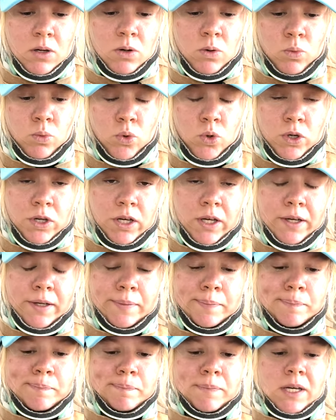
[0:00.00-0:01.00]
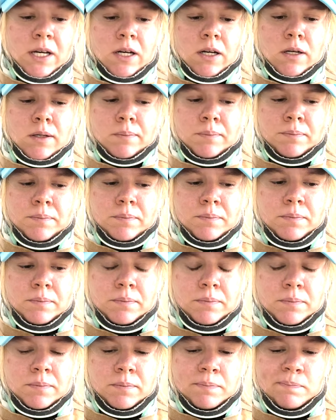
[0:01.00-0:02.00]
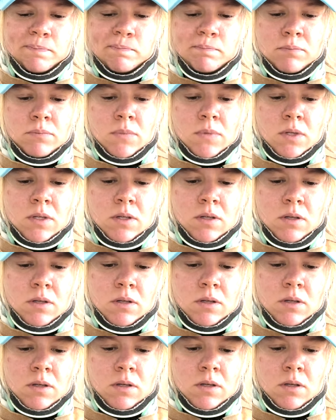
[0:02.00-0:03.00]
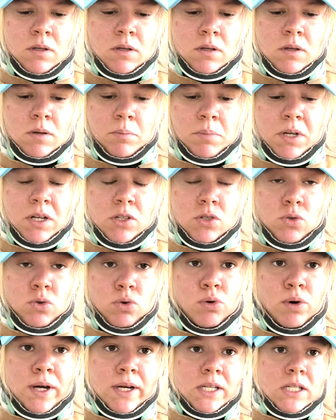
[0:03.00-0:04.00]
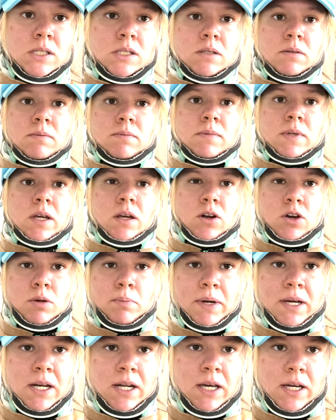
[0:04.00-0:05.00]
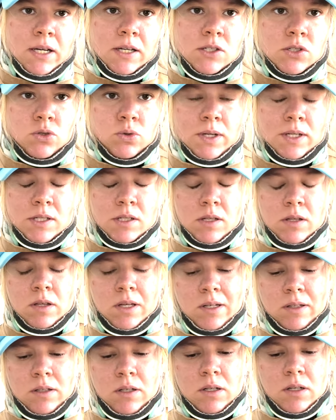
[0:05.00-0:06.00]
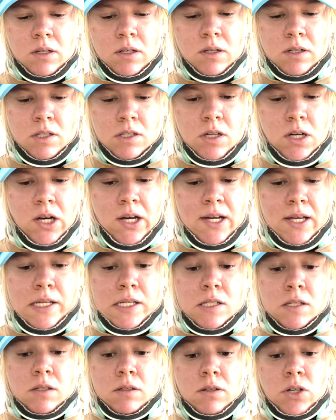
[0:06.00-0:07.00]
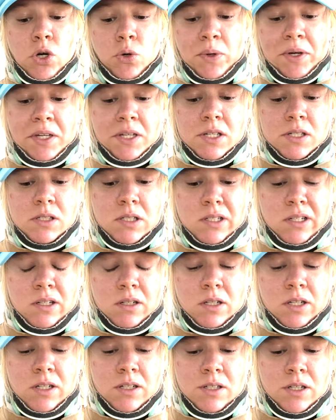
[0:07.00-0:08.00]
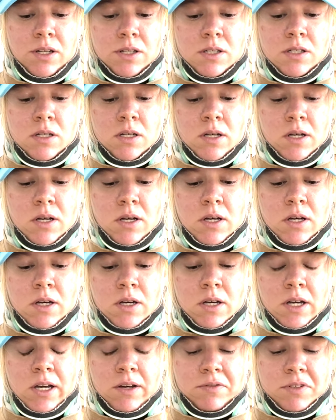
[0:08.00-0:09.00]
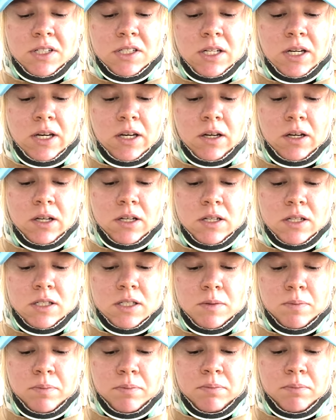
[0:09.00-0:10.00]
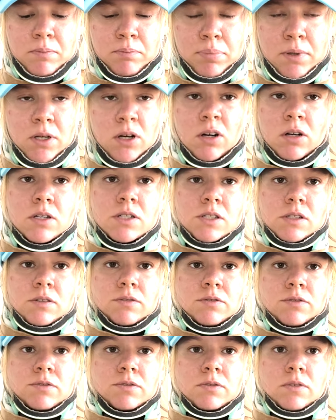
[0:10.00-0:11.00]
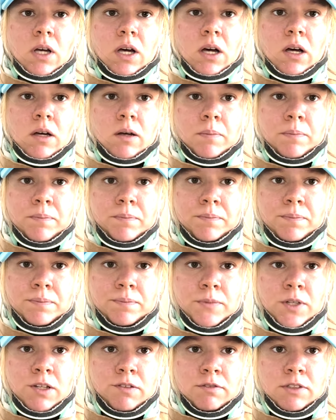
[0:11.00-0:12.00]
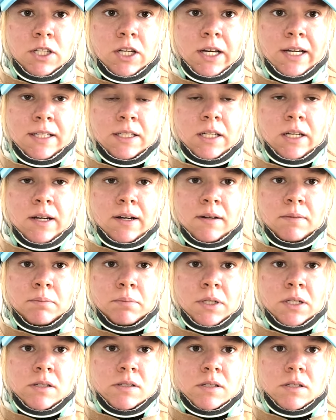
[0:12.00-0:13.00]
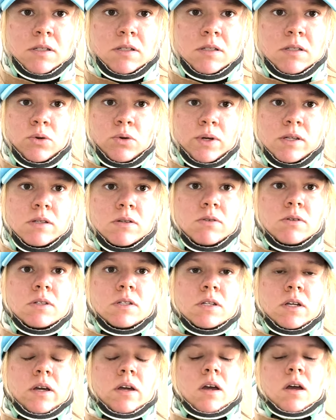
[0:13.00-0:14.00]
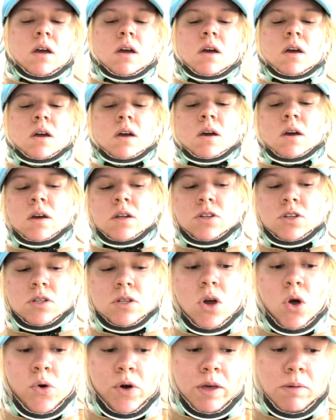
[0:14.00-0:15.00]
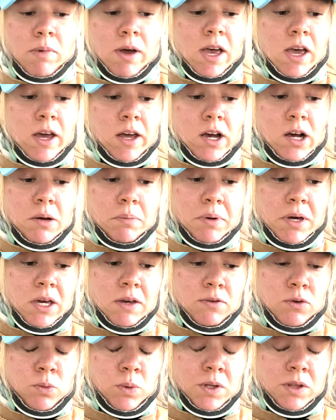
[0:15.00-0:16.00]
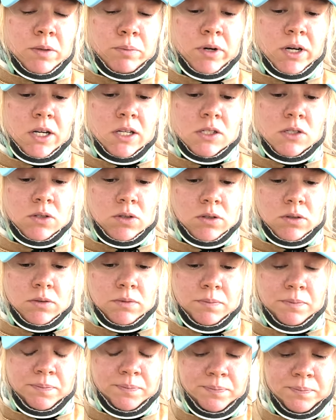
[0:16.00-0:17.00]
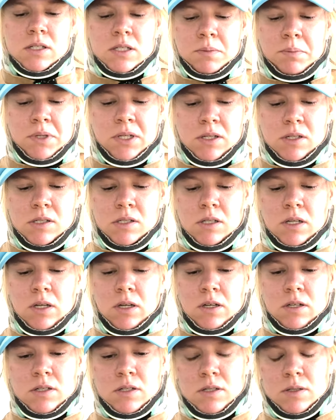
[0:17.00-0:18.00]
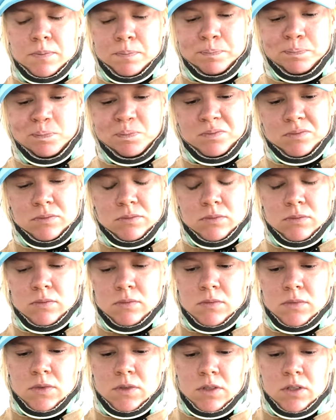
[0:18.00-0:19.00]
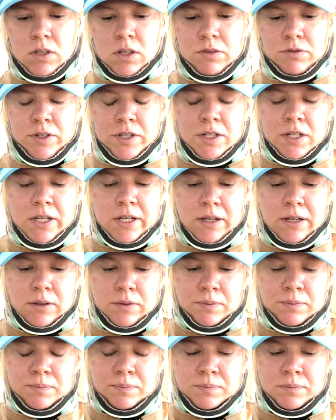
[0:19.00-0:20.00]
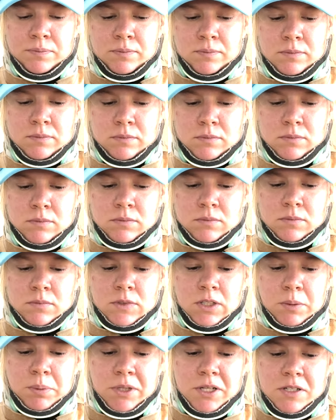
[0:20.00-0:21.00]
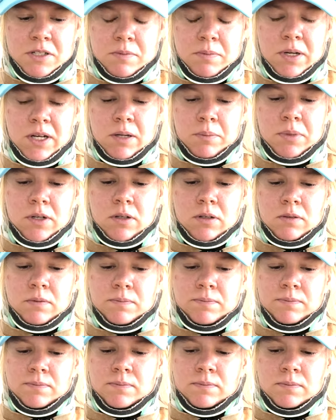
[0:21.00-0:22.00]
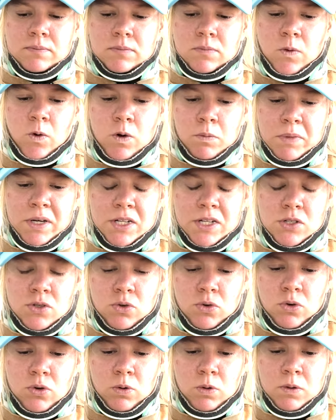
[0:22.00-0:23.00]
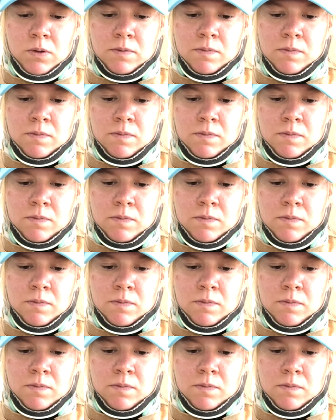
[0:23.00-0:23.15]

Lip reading: walking, but it's always, my neck is always the thing that it tires the quickest, and it does every day. It's blocks of lying down because it's exhausting. Just holding my head up, even with the brace on, it's the biggest thing. Is, I've written down a piece of paper on my door